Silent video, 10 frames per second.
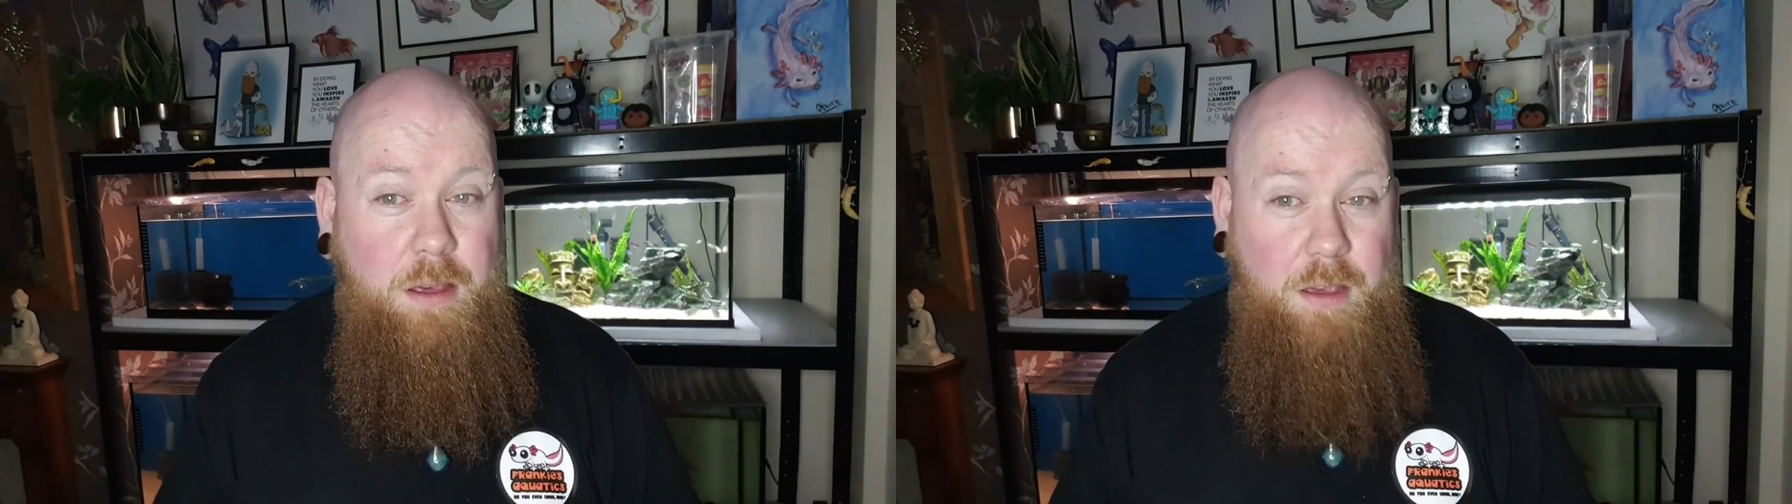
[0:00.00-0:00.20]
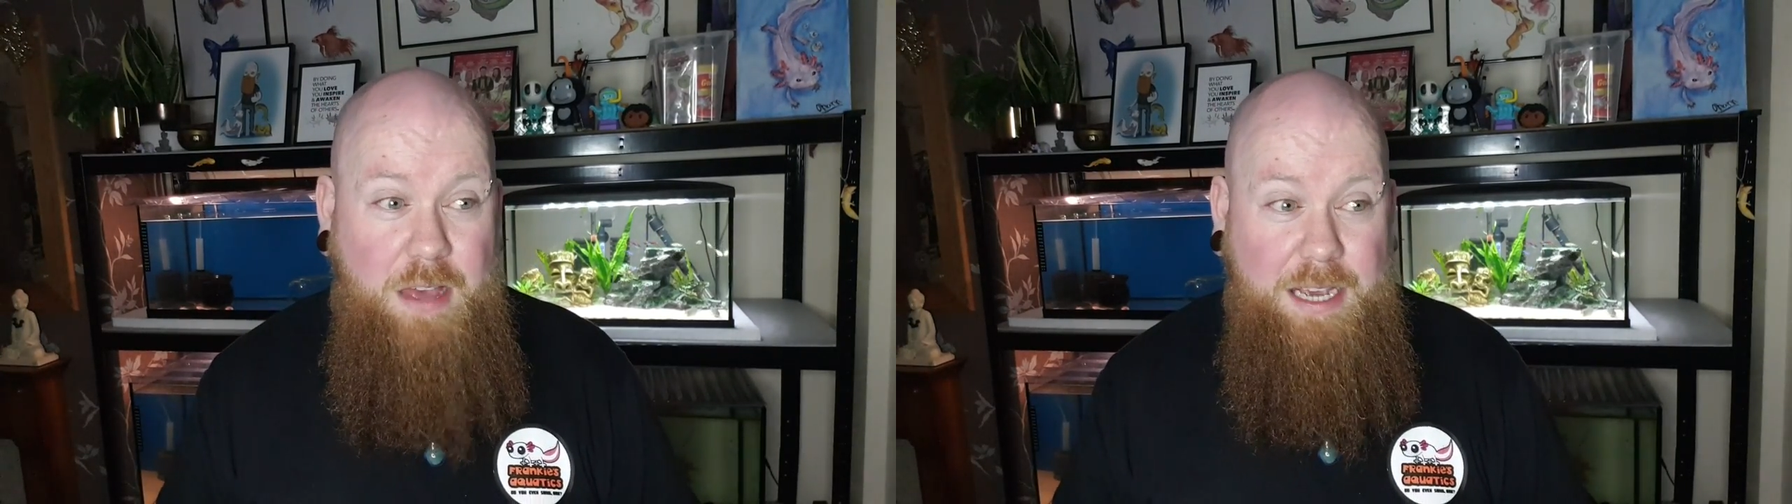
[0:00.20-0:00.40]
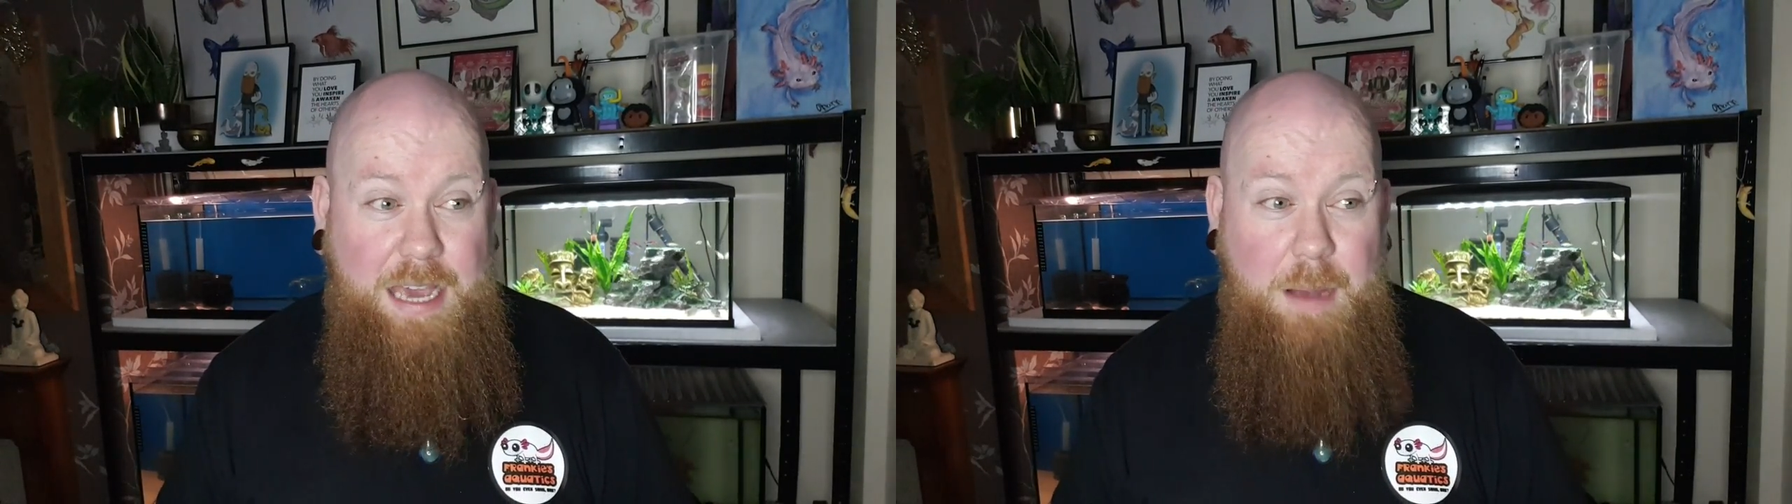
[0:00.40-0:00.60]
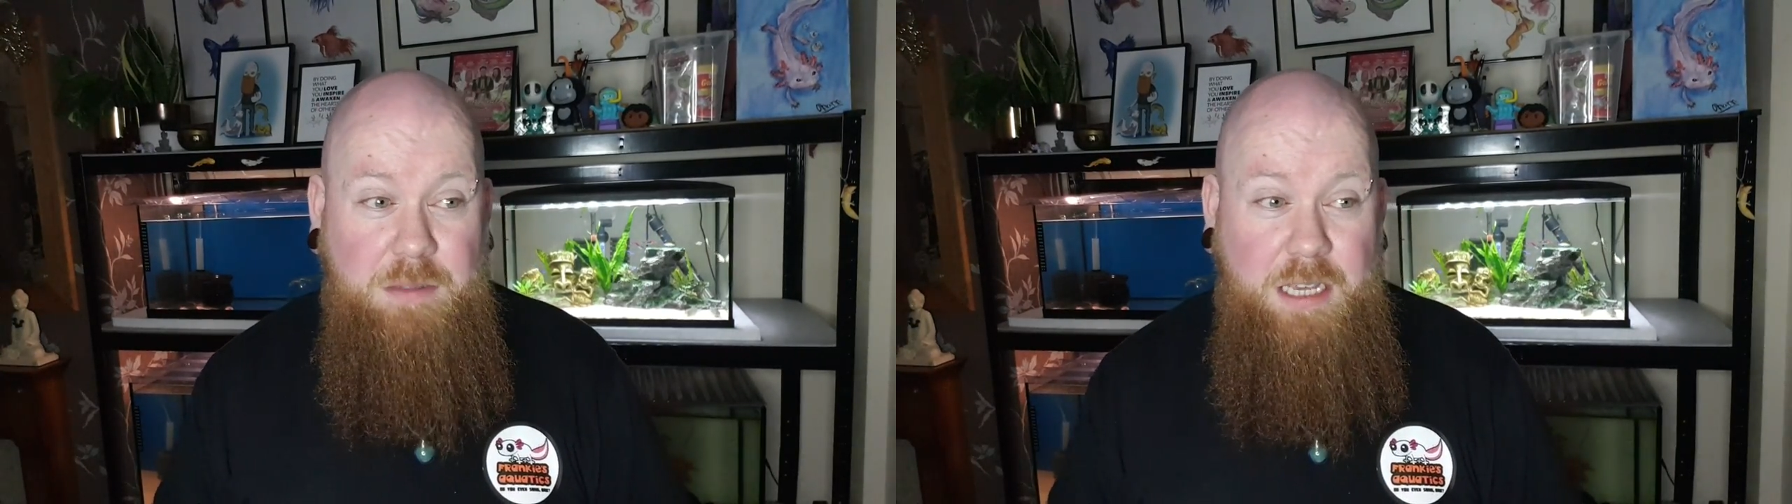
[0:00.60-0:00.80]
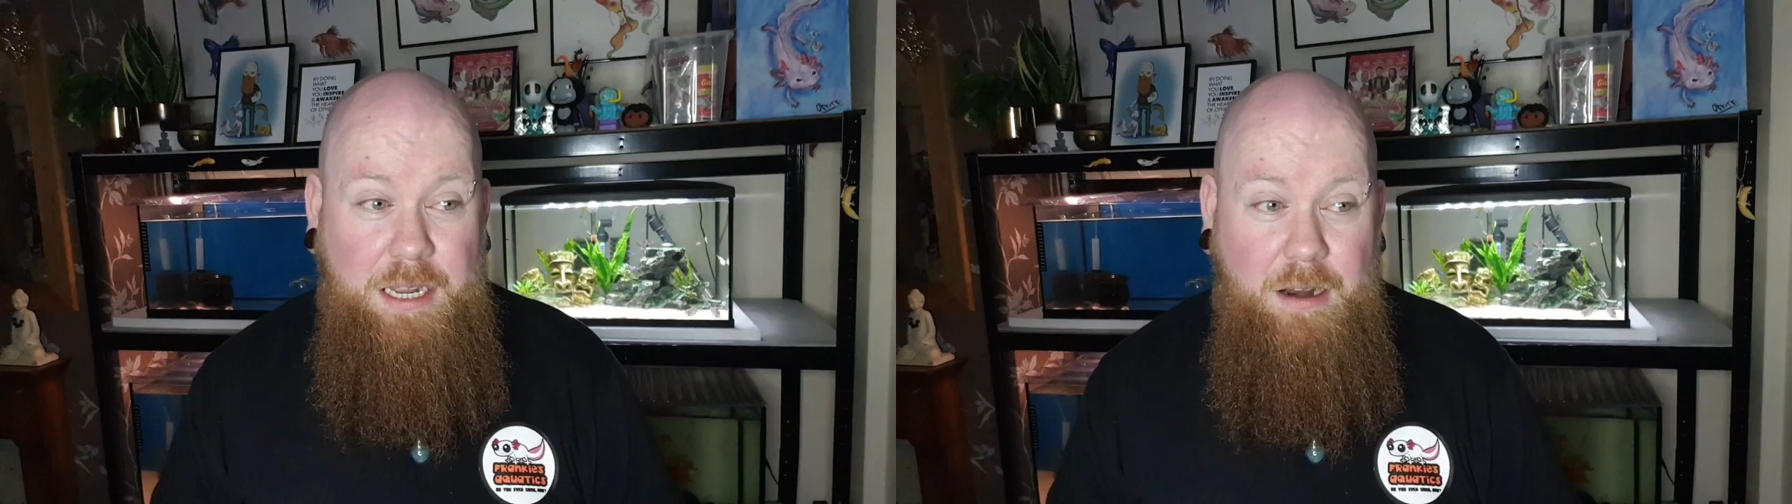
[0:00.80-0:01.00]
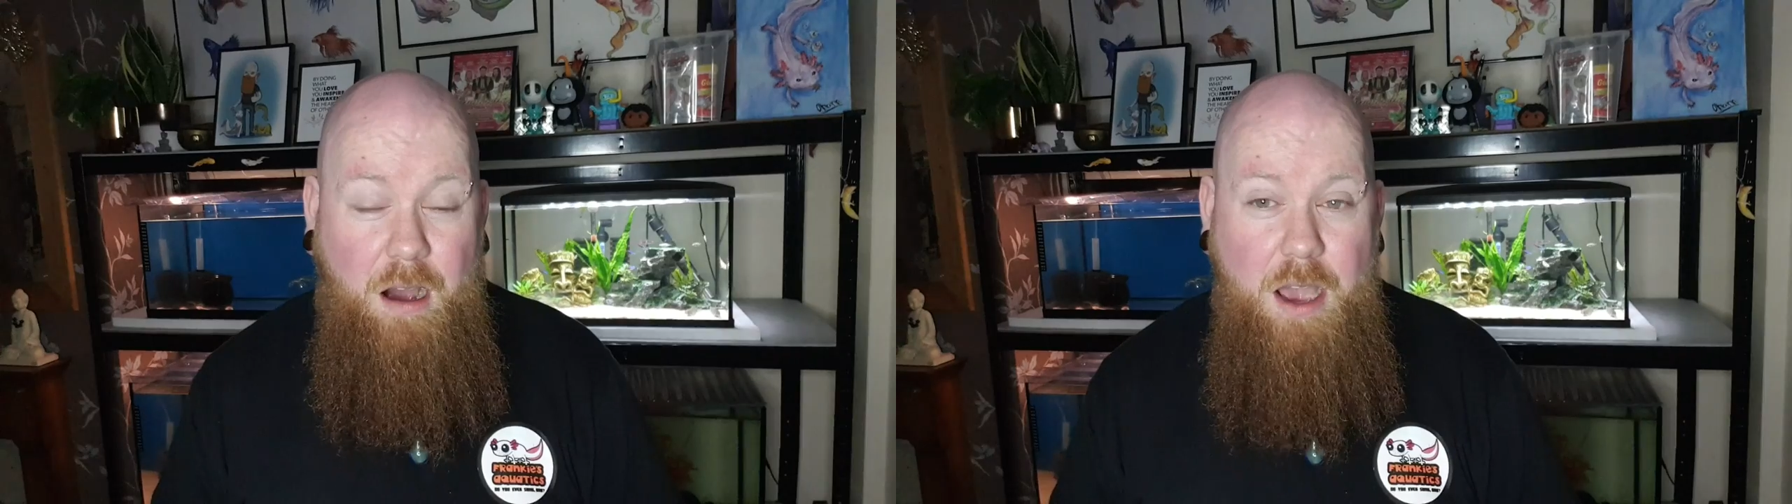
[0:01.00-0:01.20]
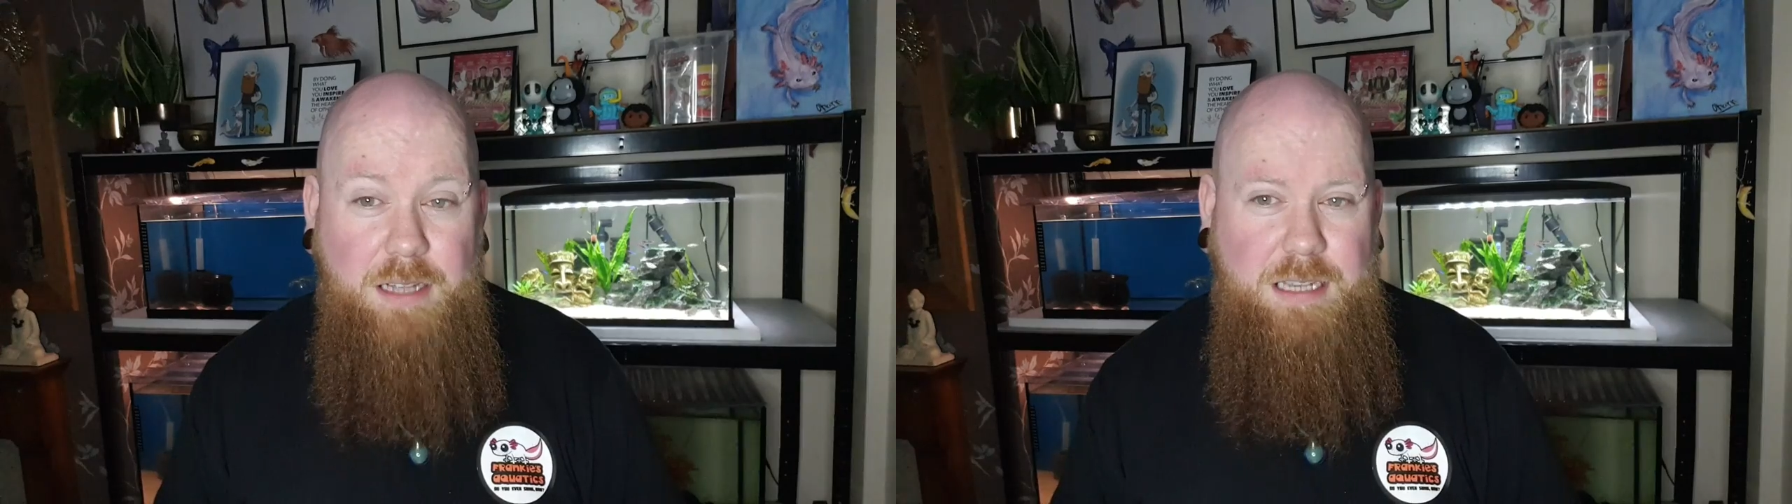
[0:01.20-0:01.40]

If they're kept in higher